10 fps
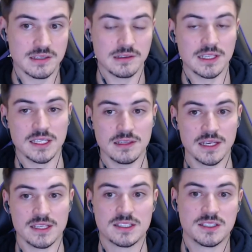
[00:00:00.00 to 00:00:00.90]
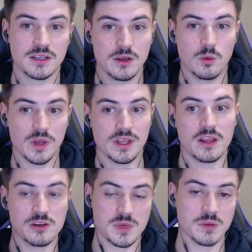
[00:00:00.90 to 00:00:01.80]
lead lists with
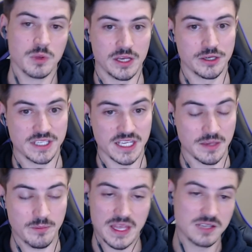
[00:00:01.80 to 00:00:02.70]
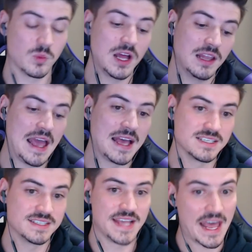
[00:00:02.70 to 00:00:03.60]
other people on your team, as well as
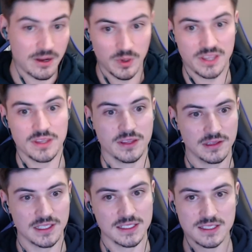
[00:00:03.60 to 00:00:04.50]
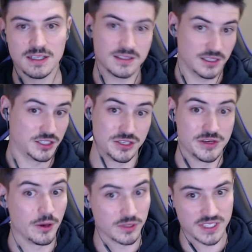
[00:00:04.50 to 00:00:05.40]
data within the leads, such as
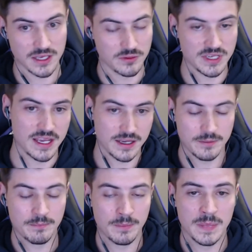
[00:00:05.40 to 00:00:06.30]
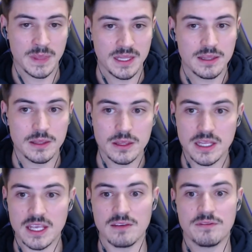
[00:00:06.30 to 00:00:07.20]
notes that you take.
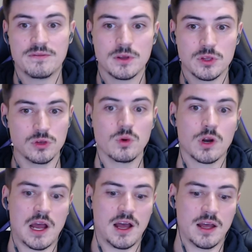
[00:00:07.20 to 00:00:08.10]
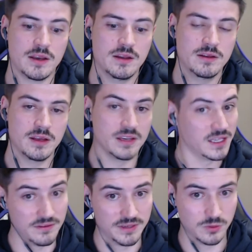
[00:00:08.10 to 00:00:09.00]
If you are on an
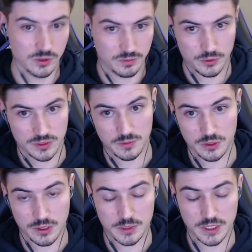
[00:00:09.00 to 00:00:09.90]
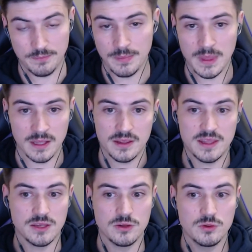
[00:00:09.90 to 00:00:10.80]
individual subscription,
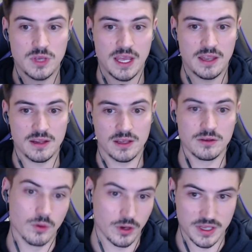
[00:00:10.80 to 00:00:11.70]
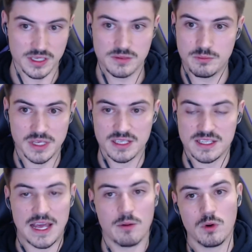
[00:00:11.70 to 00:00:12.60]
then you can ignore this because
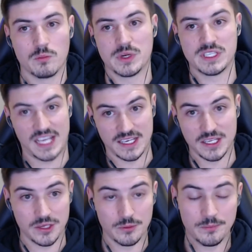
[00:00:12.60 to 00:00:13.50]
that won't pertain to you.